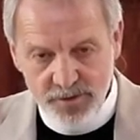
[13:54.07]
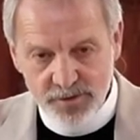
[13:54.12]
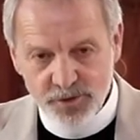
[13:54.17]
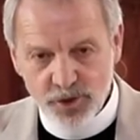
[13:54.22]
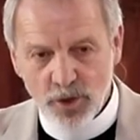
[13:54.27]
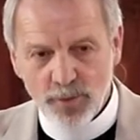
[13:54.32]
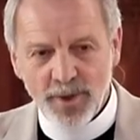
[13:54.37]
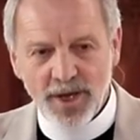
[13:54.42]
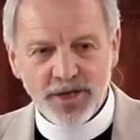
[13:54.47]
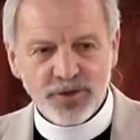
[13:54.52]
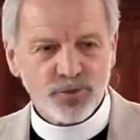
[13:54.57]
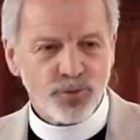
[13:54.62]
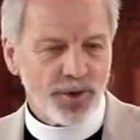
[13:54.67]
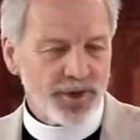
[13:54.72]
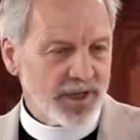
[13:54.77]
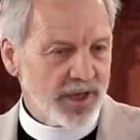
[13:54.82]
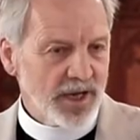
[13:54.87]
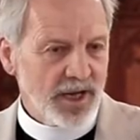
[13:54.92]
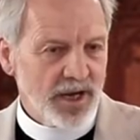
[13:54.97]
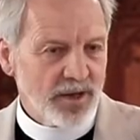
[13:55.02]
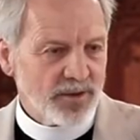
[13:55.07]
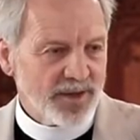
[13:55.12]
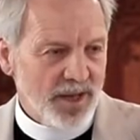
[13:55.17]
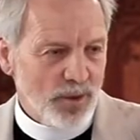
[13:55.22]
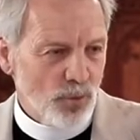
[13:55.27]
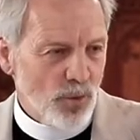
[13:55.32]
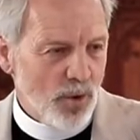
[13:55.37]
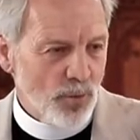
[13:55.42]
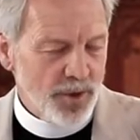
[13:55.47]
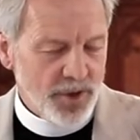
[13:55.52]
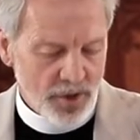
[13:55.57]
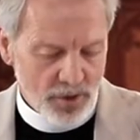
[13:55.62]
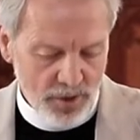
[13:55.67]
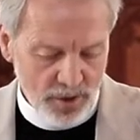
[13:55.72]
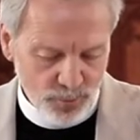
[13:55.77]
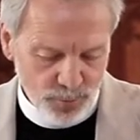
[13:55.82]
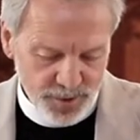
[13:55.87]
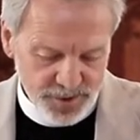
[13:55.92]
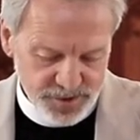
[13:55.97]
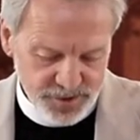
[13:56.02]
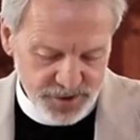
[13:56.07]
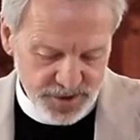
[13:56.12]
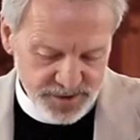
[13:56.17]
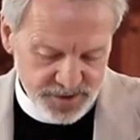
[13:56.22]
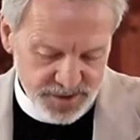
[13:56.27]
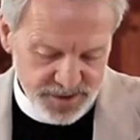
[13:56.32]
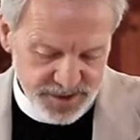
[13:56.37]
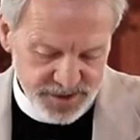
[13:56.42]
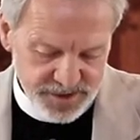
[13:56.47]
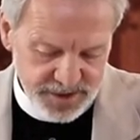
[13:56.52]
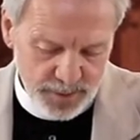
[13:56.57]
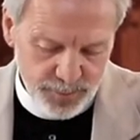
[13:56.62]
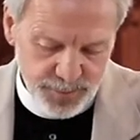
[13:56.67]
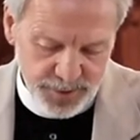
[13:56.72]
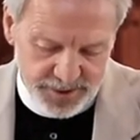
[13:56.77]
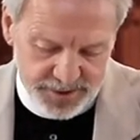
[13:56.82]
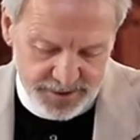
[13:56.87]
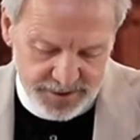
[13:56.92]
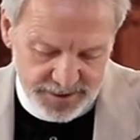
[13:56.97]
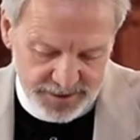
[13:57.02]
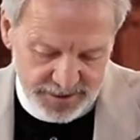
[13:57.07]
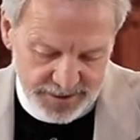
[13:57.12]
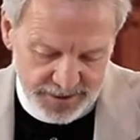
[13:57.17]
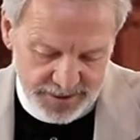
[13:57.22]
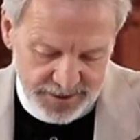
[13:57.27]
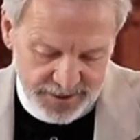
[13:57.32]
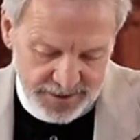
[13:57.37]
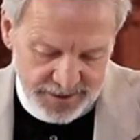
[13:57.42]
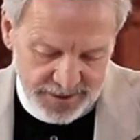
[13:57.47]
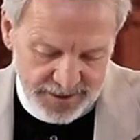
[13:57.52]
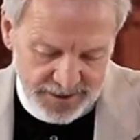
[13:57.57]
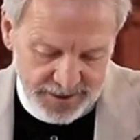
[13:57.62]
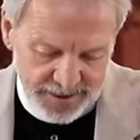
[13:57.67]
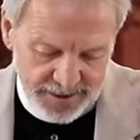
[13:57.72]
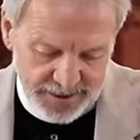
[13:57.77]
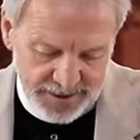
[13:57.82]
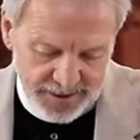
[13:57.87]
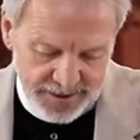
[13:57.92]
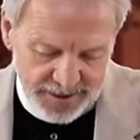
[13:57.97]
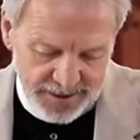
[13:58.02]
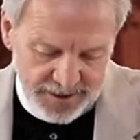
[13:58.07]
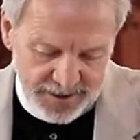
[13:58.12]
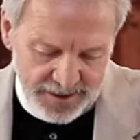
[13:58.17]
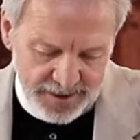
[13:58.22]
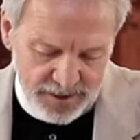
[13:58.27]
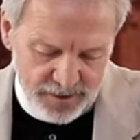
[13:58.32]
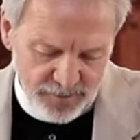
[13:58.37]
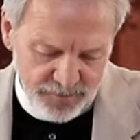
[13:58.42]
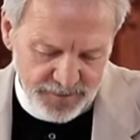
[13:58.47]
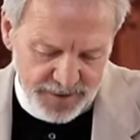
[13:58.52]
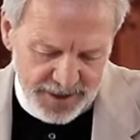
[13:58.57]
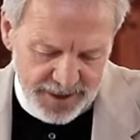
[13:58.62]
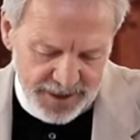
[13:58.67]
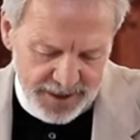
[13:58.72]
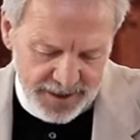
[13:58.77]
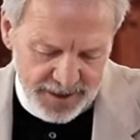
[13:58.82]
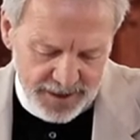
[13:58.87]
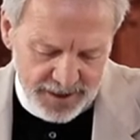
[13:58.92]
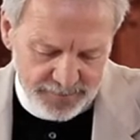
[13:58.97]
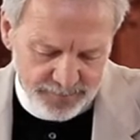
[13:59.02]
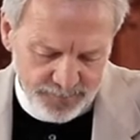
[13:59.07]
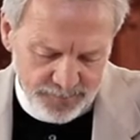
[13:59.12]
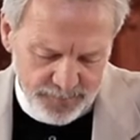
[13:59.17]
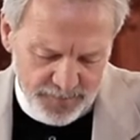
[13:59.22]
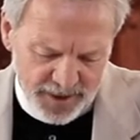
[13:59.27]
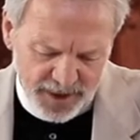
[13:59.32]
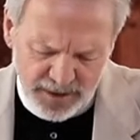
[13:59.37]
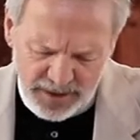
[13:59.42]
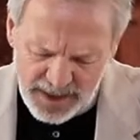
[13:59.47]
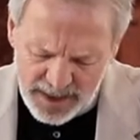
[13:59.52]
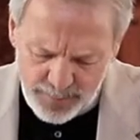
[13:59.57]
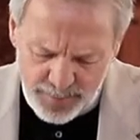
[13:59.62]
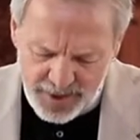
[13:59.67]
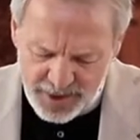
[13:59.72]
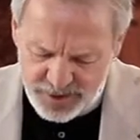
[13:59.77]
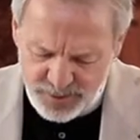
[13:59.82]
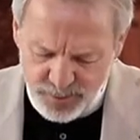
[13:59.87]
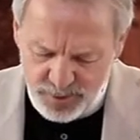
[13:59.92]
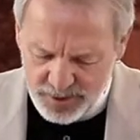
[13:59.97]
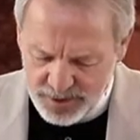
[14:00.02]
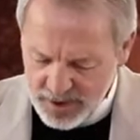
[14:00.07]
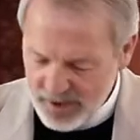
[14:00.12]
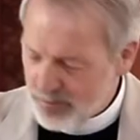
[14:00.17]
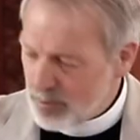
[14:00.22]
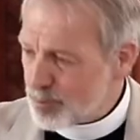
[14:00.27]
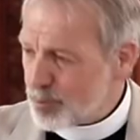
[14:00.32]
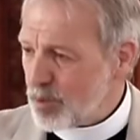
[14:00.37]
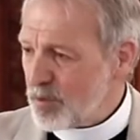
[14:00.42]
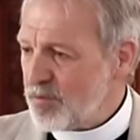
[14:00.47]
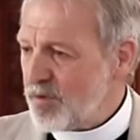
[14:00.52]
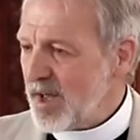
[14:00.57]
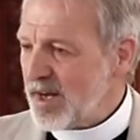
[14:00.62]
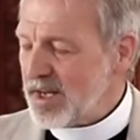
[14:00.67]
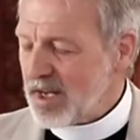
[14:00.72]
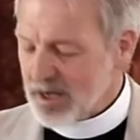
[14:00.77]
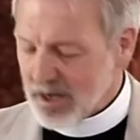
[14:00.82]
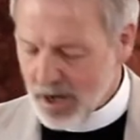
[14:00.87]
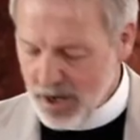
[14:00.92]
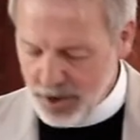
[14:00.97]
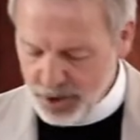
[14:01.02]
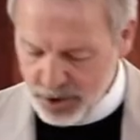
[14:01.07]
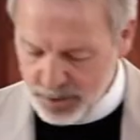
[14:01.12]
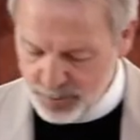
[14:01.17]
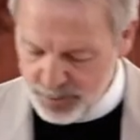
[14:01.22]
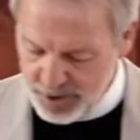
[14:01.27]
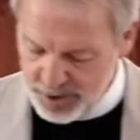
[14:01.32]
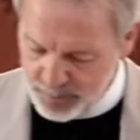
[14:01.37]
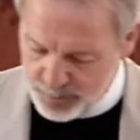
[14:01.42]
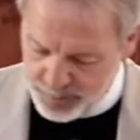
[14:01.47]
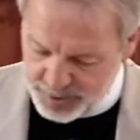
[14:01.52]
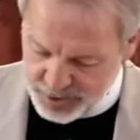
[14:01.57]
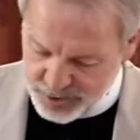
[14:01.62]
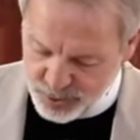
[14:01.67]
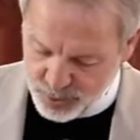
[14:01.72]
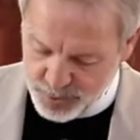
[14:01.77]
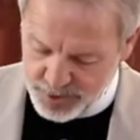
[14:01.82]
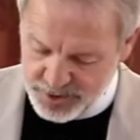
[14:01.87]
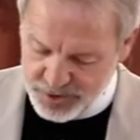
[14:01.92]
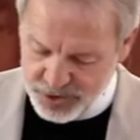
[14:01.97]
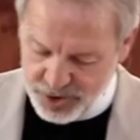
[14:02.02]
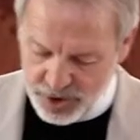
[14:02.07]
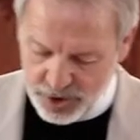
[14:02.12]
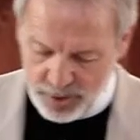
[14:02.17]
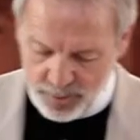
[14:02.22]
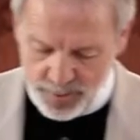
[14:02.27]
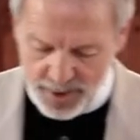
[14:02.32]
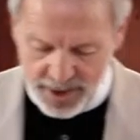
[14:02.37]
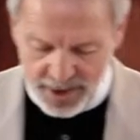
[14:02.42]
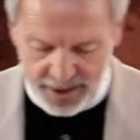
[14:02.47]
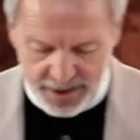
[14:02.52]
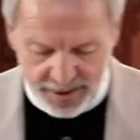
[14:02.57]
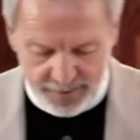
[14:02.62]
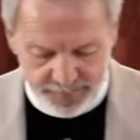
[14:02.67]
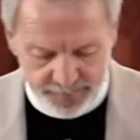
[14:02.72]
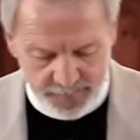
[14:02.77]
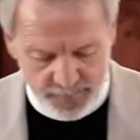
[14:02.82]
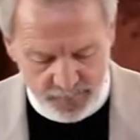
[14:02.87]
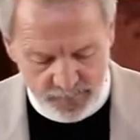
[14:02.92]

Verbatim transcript: Jeremiah 28, that what we heard was just a snippet of a, uh, the climax really, of a prophetic argument between Jeremiah